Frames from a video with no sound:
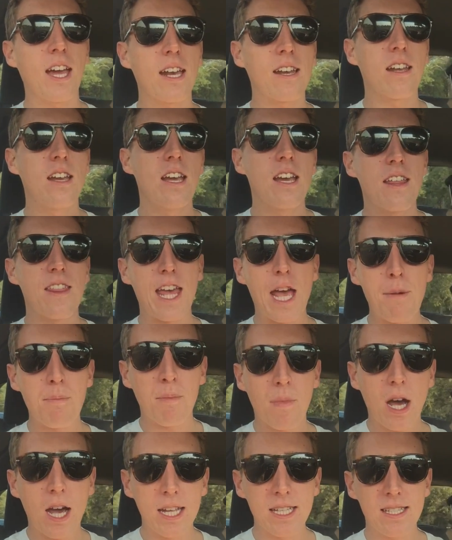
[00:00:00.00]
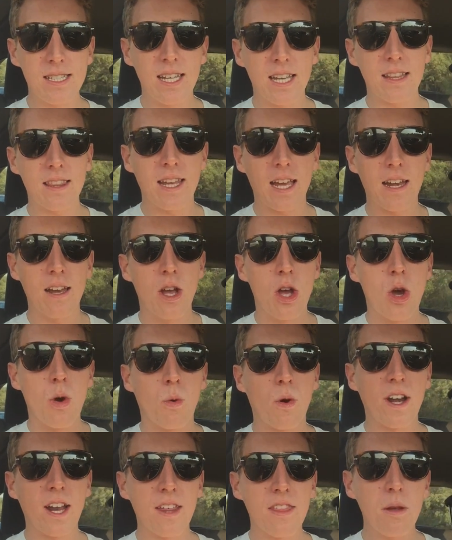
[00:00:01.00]
that that mindset that
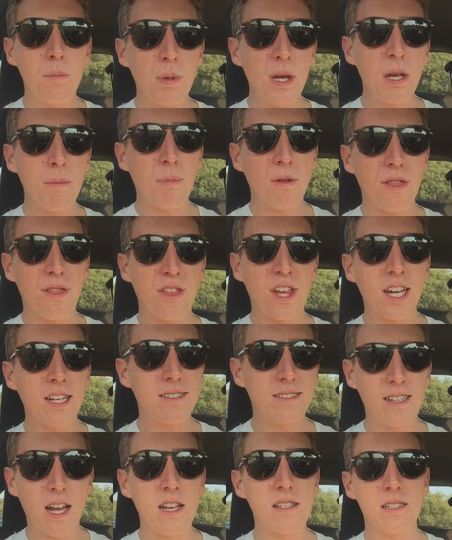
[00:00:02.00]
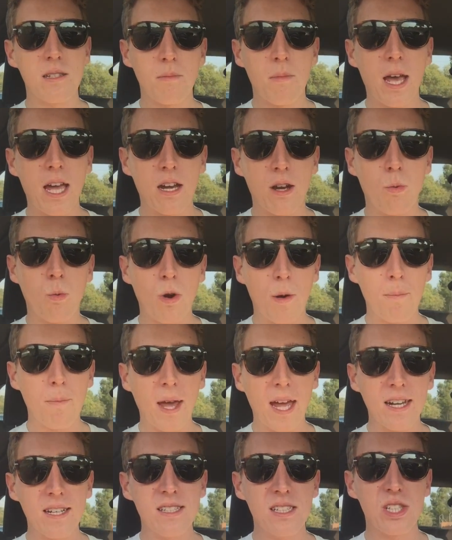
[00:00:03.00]
what other people think doesn't matter. What
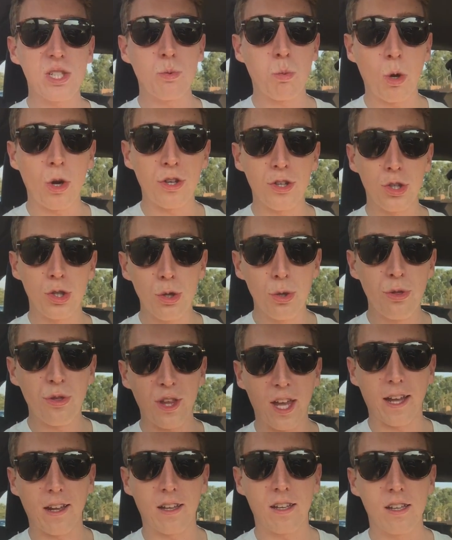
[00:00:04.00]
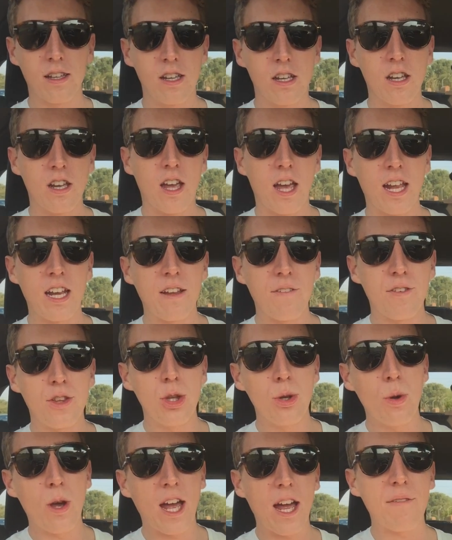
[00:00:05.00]
matters is what you think. And if
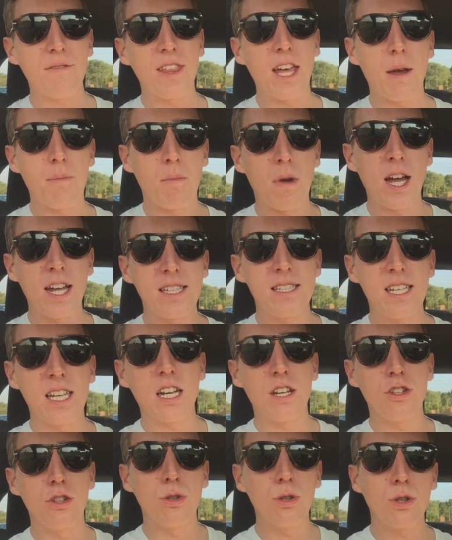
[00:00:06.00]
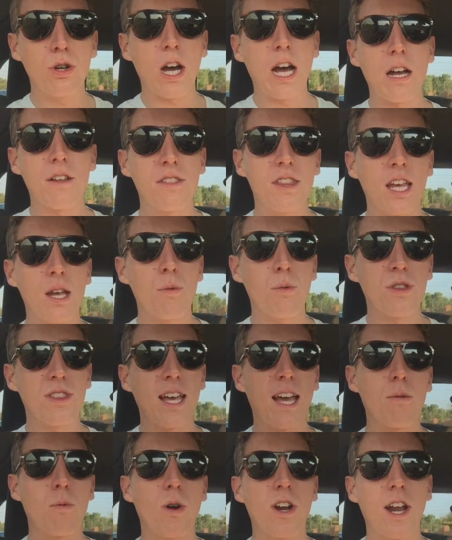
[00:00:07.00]
you have that mindset and you go out there with
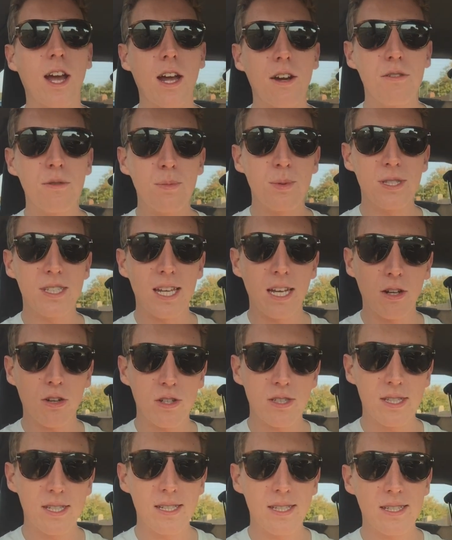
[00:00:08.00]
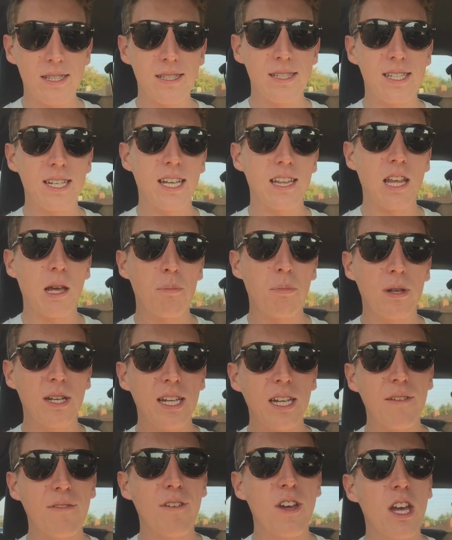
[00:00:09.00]
that 100% consistency and that
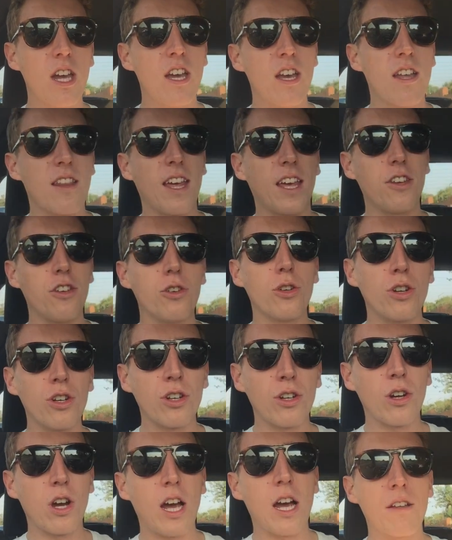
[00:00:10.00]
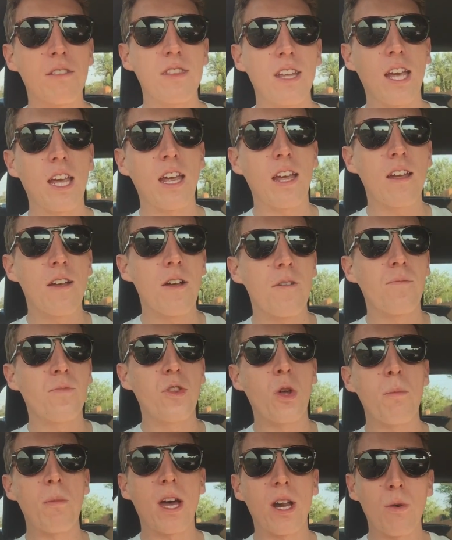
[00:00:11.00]
belief that you're going to go out there
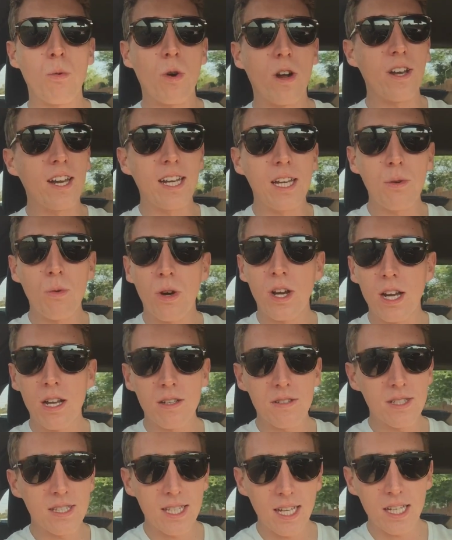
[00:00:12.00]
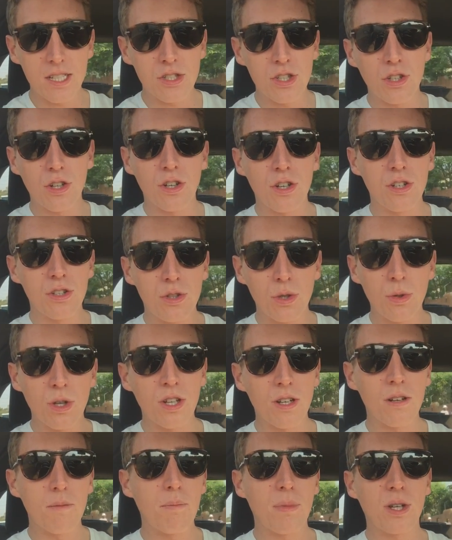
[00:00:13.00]
no matter what anyone else thinks, you're going to do
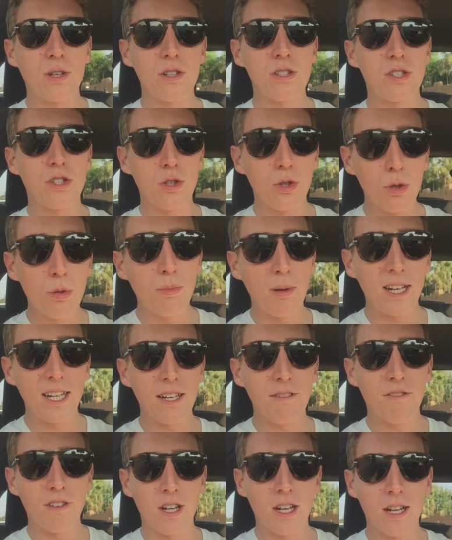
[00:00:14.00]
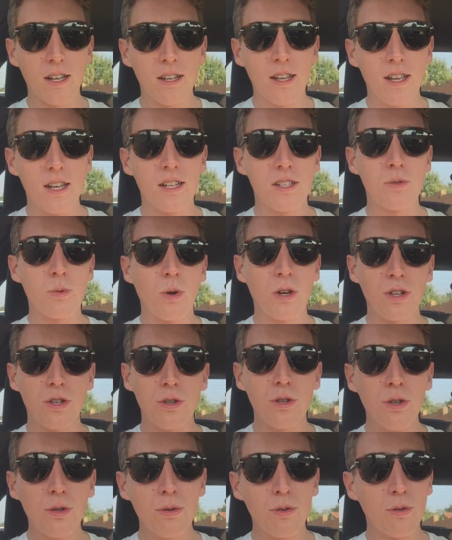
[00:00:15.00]
it because you believe in it. It's what
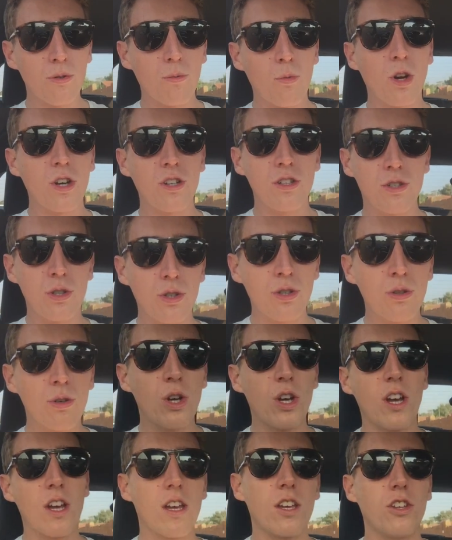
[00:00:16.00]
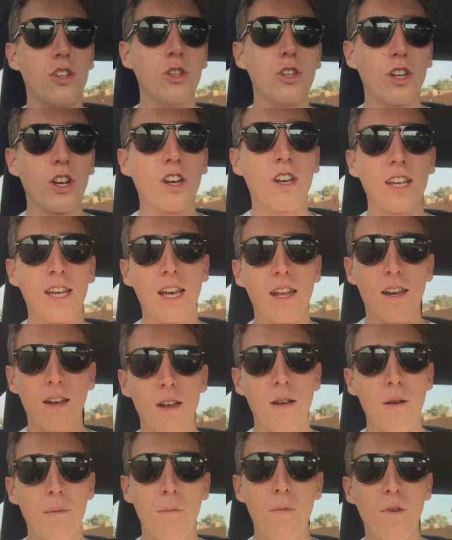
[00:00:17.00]
you want to do. You're going to get
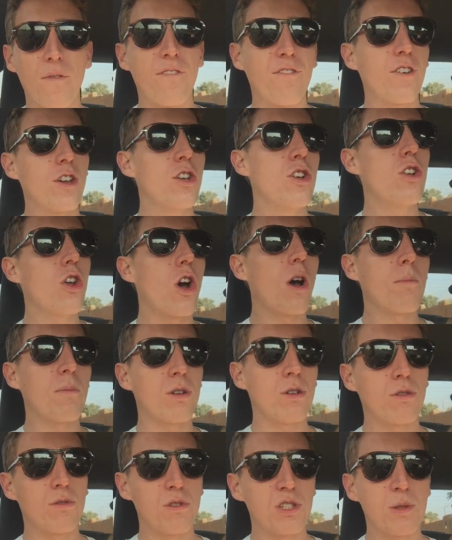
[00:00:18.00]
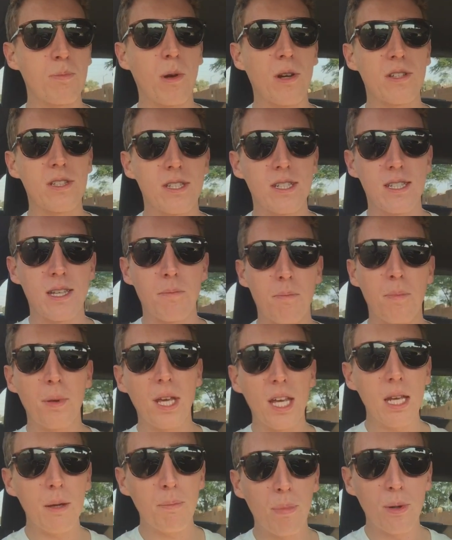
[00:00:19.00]
phenomenal responses, and
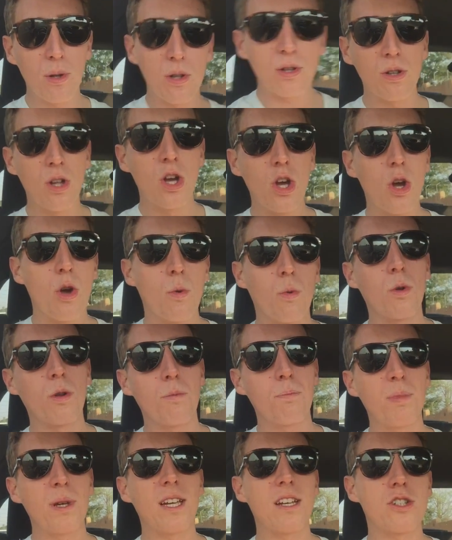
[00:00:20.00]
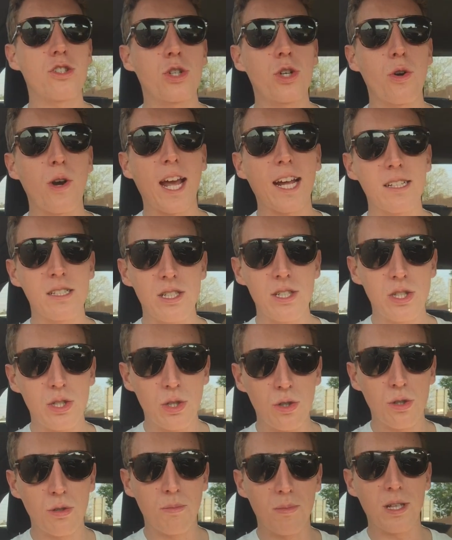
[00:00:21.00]
people will be attracted
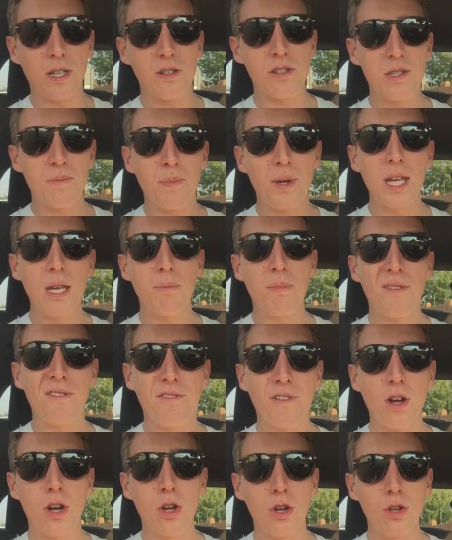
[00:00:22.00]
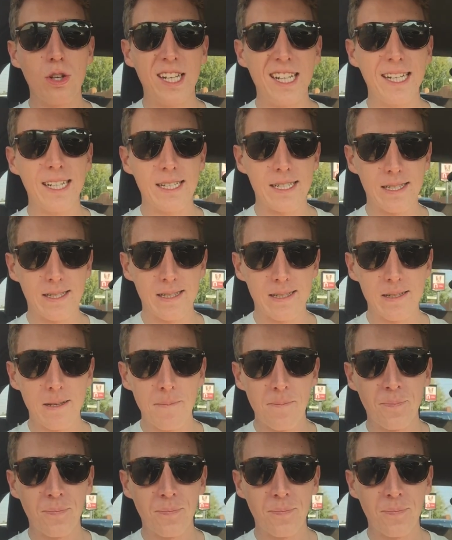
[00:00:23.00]
to you because people follow leaders.